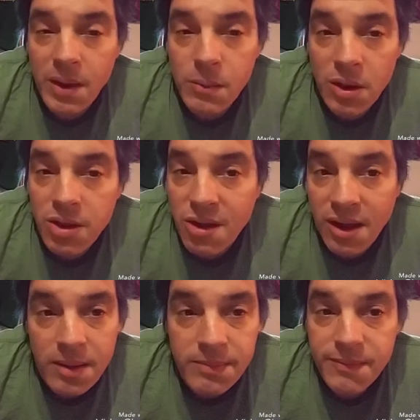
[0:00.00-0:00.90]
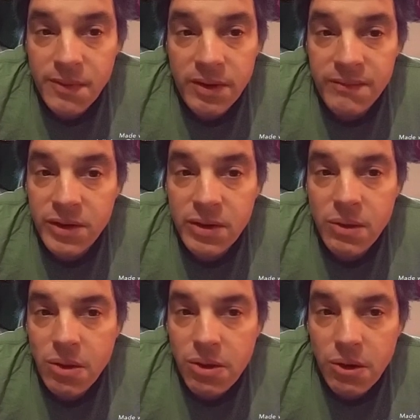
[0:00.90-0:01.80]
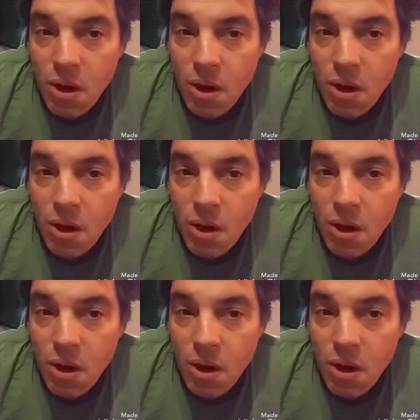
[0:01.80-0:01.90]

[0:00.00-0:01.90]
once again for your views,